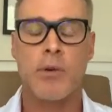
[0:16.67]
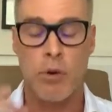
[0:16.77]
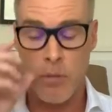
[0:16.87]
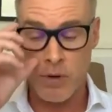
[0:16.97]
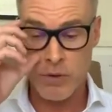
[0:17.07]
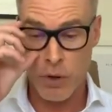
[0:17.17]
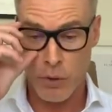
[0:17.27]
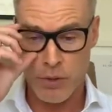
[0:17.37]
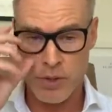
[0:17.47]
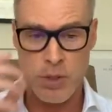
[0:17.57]
or most
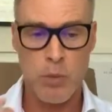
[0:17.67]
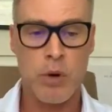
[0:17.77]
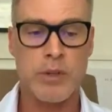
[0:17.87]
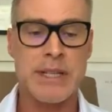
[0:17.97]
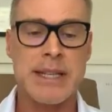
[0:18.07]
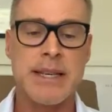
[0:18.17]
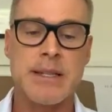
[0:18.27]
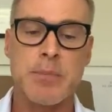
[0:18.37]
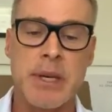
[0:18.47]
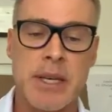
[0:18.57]
coaches are wanting their
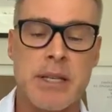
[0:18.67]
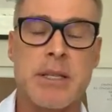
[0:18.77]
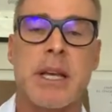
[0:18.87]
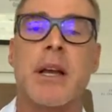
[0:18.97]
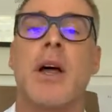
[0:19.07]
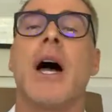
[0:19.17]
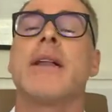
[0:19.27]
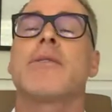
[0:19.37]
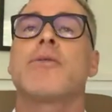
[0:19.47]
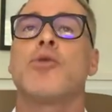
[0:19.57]
speakers, their
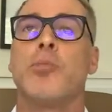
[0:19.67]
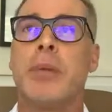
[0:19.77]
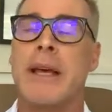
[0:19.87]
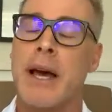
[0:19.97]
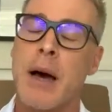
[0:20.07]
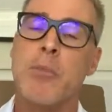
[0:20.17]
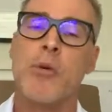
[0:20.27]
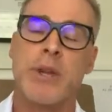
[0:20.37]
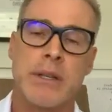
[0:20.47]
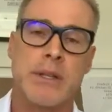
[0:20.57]
clients to become
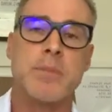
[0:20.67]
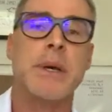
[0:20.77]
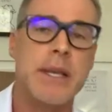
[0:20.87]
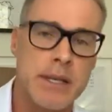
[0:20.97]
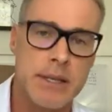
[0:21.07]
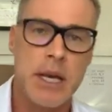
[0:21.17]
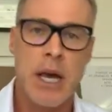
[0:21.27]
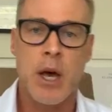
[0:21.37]
authentic speakers,